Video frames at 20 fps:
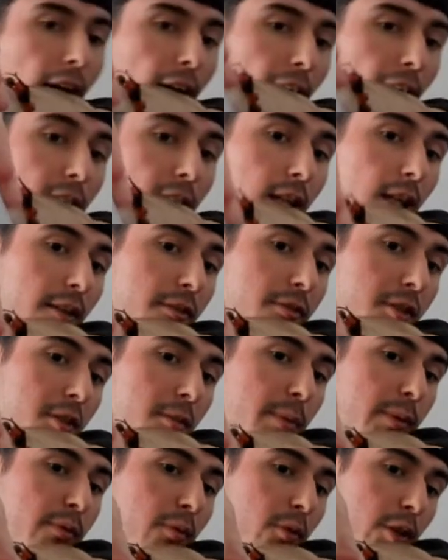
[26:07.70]
I left you
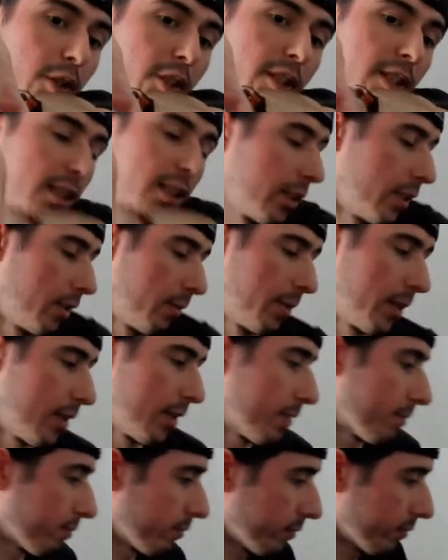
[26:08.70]
before you could leave
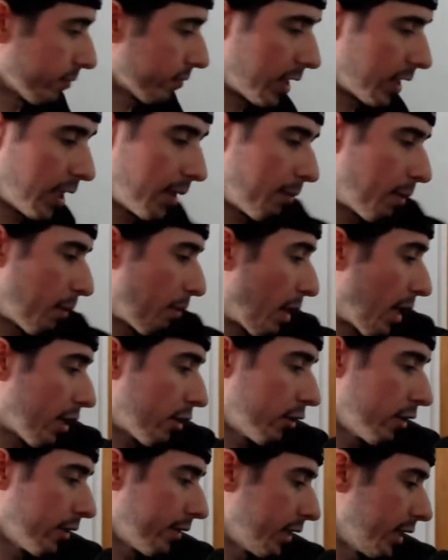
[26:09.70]
me. Yep, a
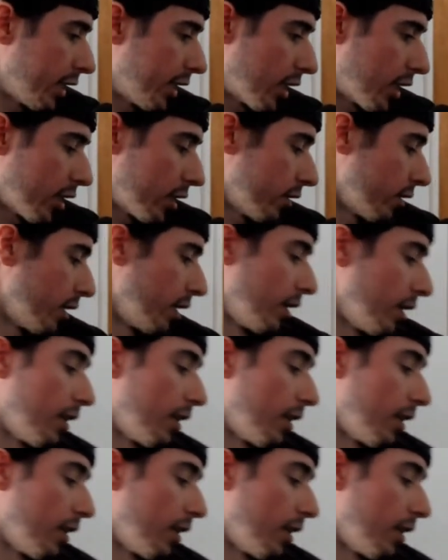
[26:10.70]
battle of ego.